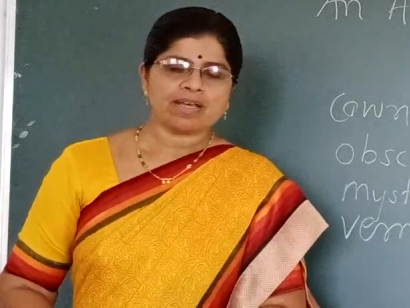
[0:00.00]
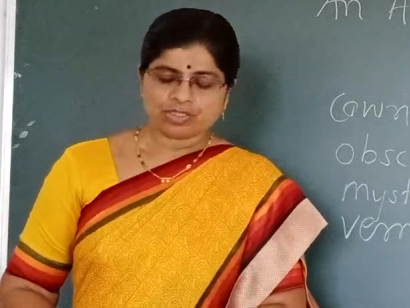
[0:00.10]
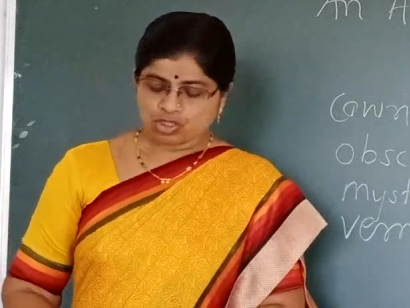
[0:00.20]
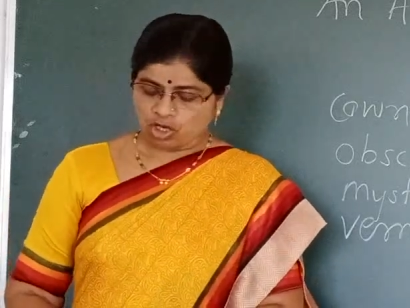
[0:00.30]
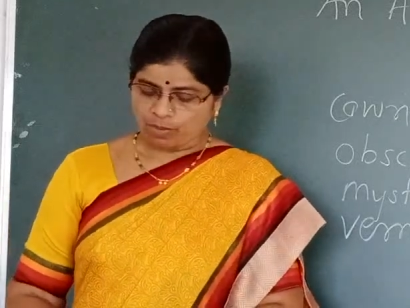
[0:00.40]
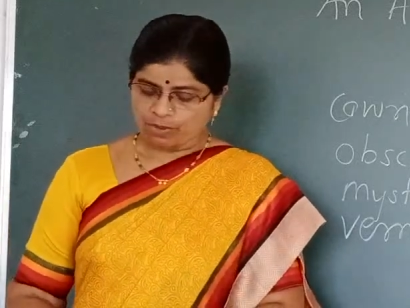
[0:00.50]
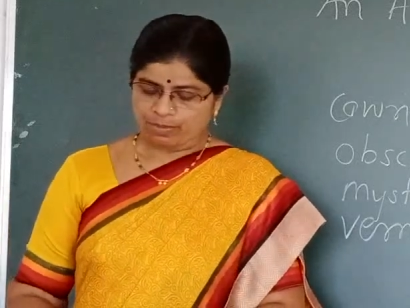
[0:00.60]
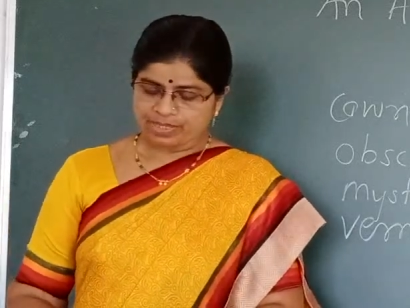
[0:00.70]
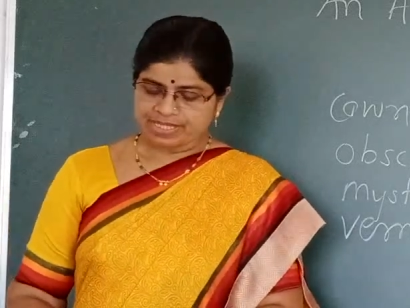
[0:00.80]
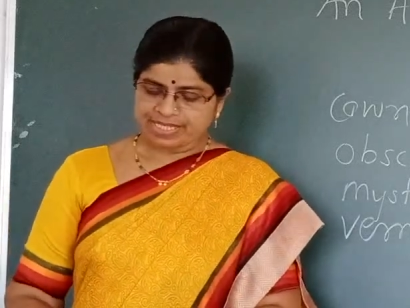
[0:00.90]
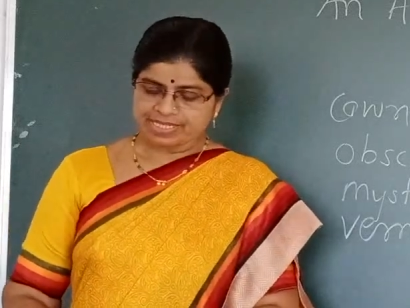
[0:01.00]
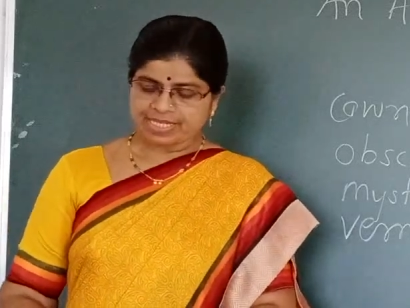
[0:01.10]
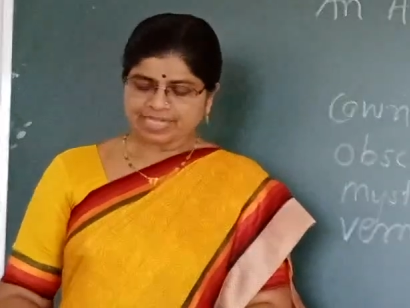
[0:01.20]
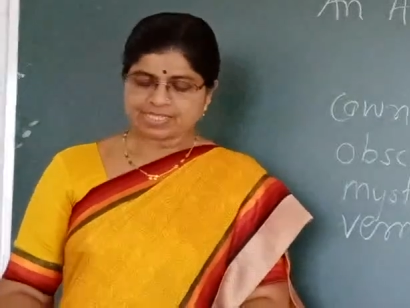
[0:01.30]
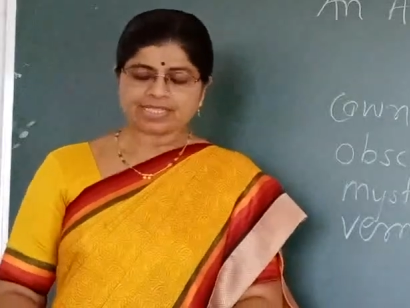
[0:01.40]
job or business.
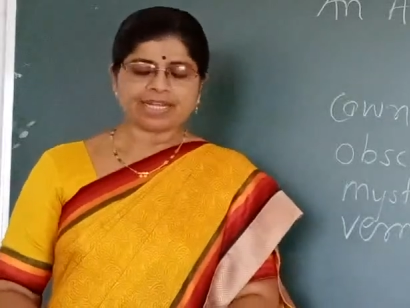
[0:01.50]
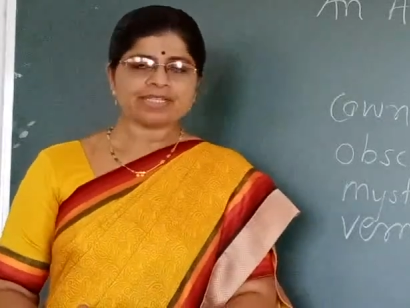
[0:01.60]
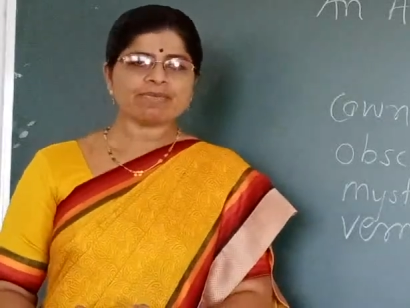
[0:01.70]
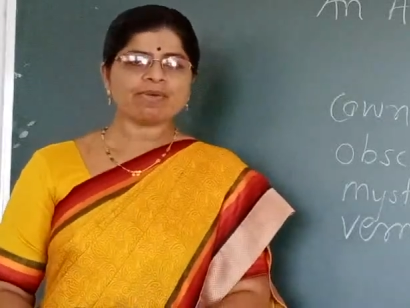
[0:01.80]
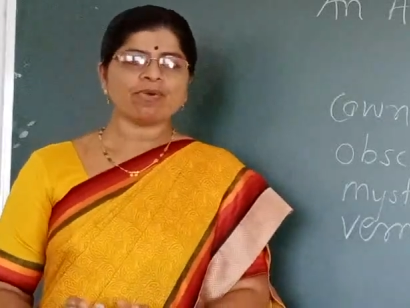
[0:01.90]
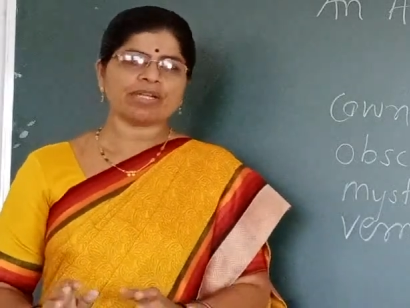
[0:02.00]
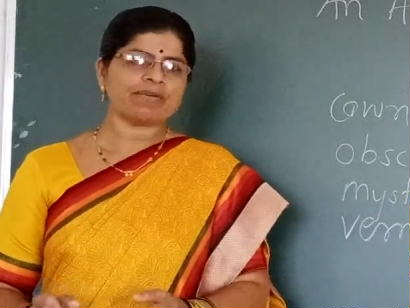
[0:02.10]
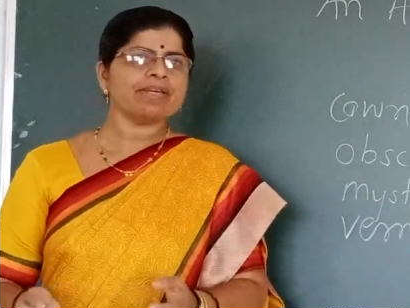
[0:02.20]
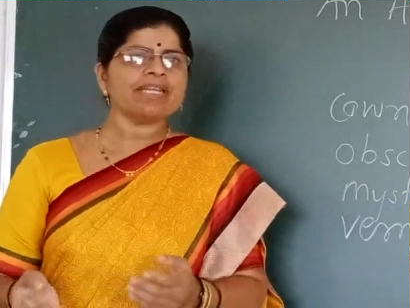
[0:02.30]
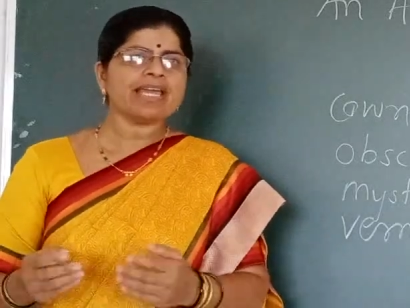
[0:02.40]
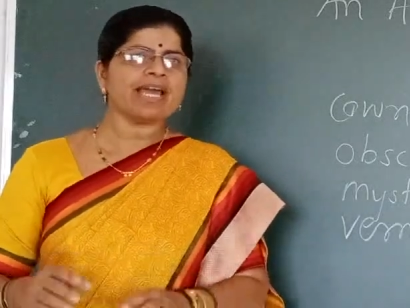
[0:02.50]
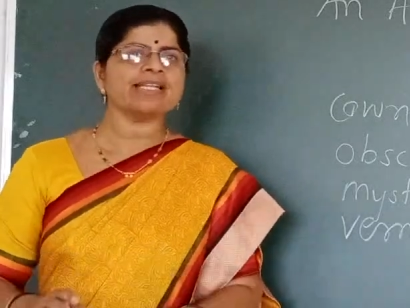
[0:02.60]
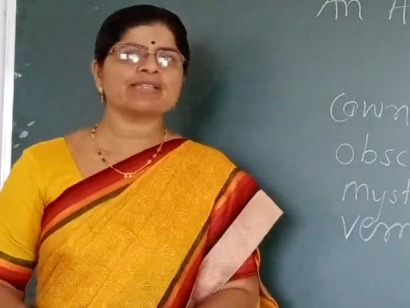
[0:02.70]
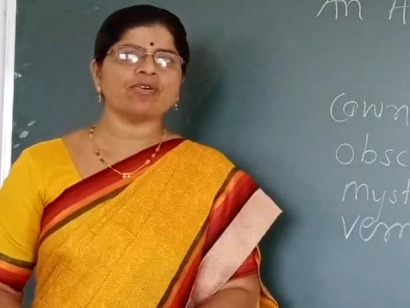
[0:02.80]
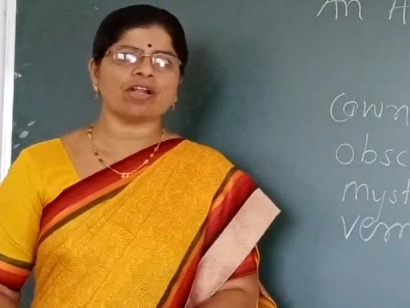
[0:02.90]
That is why whatever he
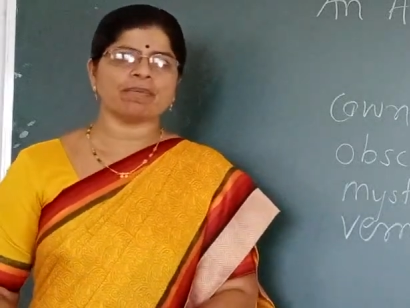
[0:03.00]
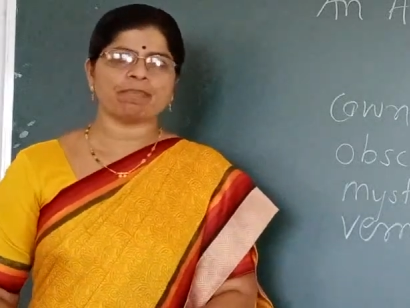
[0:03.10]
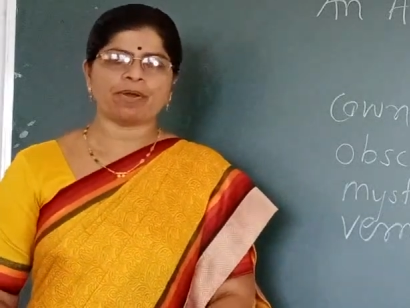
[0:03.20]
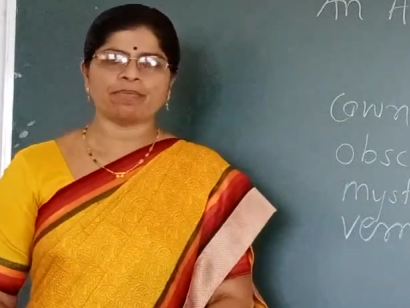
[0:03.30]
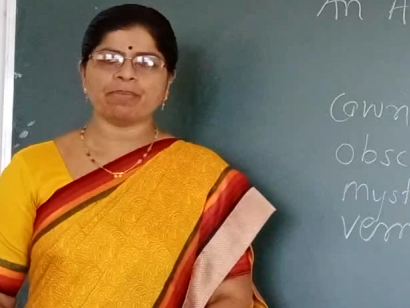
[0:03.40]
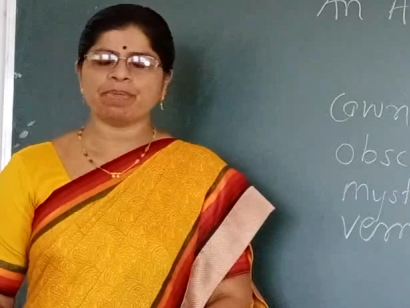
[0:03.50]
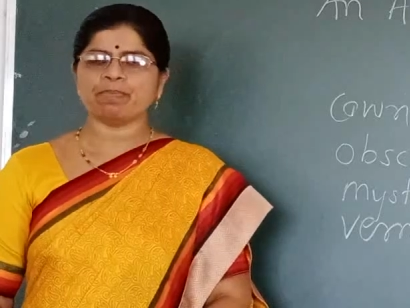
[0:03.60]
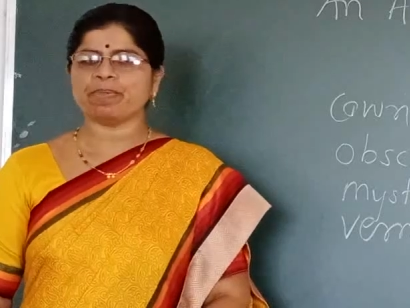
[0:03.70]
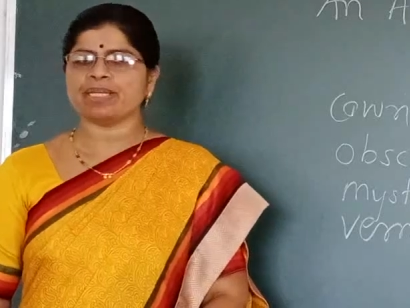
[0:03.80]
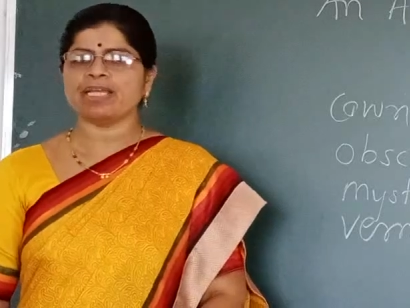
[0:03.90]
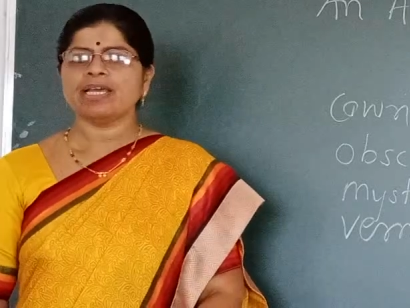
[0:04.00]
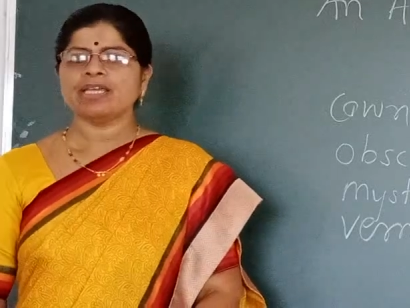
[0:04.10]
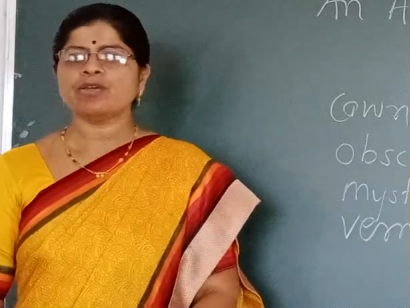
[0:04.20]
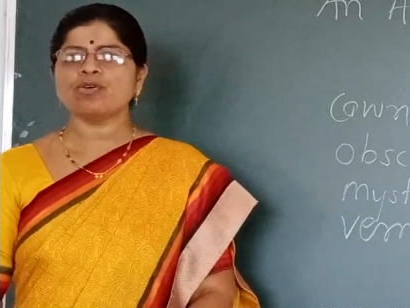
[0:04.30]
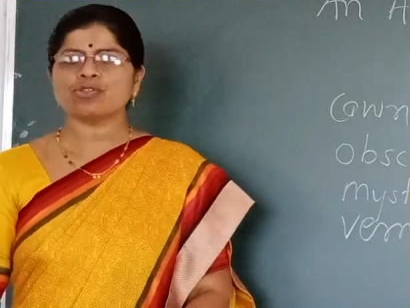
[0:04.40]
has got from the people,
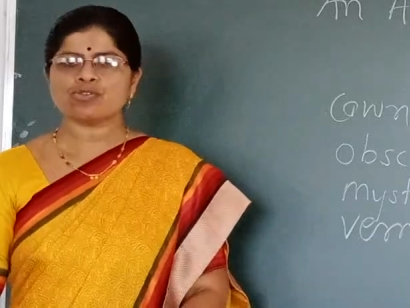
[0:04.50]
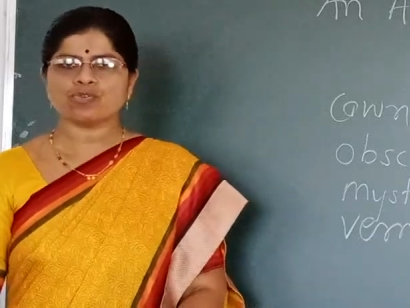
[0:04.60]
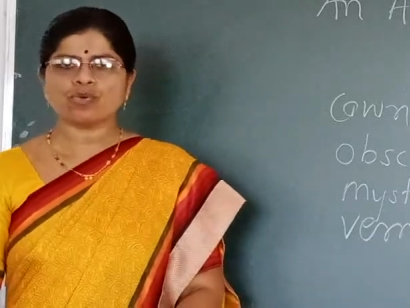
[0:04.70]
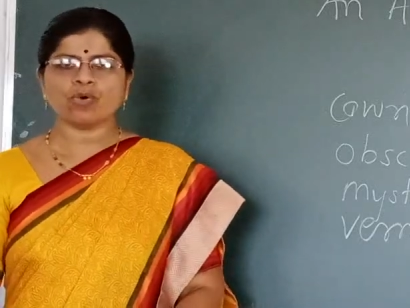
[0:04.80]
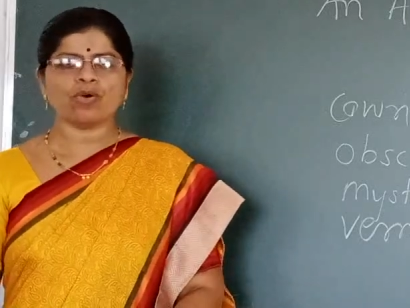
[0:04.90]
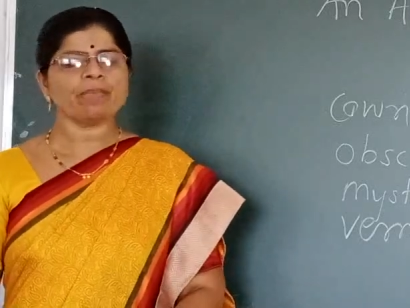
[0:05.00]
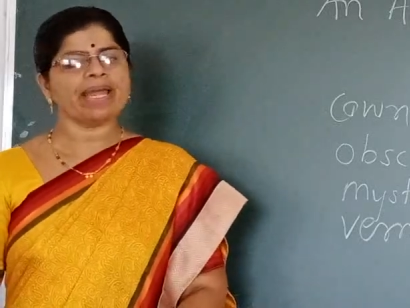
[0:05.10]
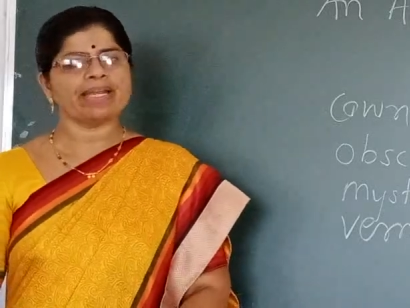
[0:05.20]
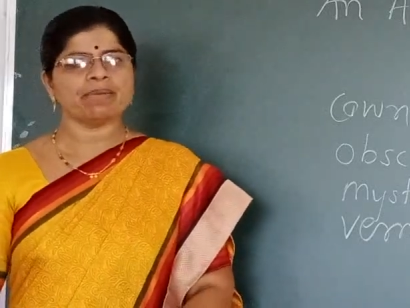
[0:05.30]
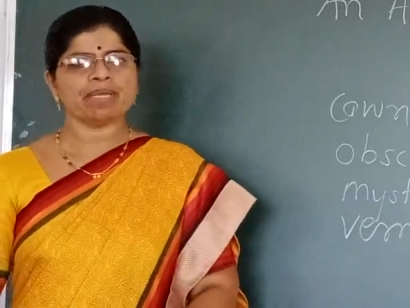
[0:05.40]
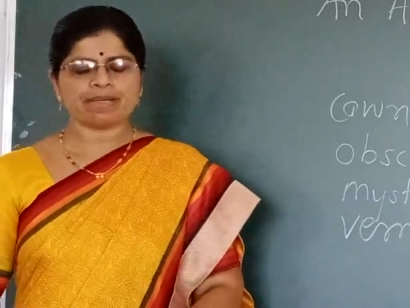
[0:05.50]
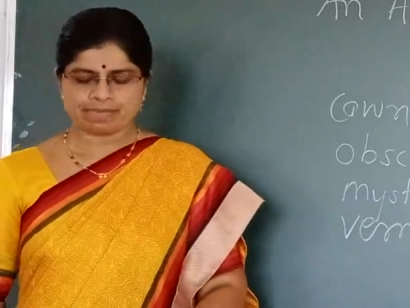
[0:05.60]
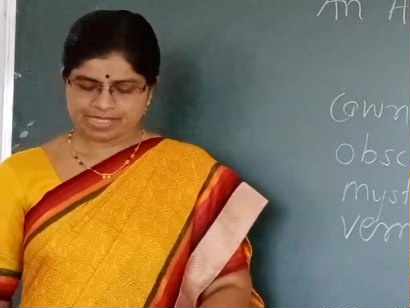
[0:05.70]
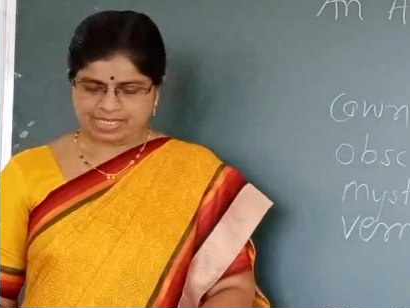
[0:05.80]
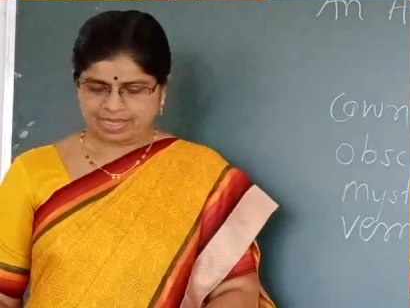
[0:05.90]
he goes to home and he
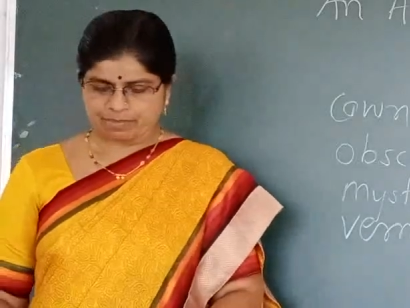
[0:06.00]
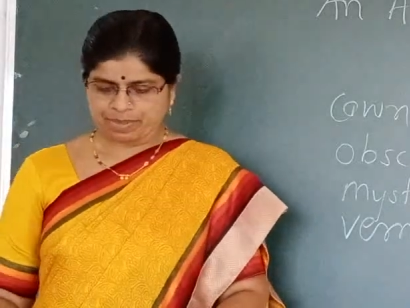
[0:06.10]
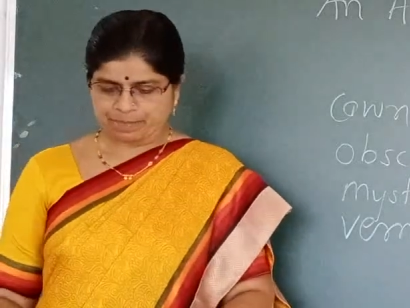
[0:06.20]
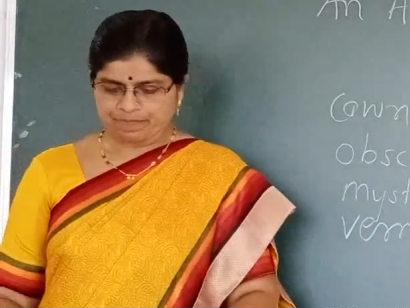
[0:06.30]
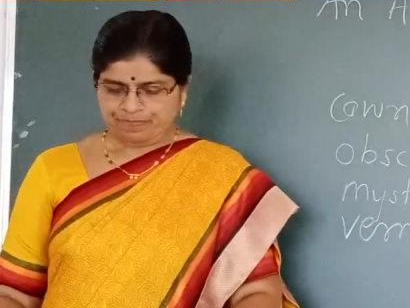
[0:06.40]
becomes happy.